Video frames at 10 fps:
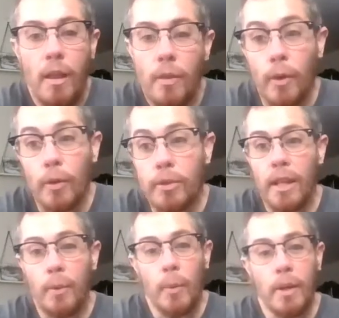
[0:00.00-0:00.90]

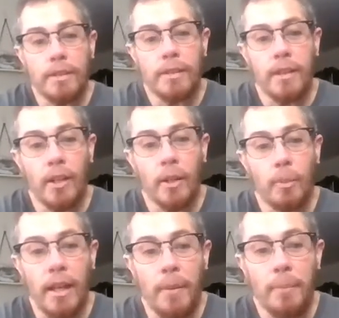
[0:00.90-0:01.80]
Thursday was
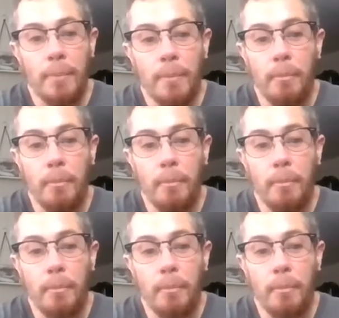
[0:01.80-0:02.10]
therapy day.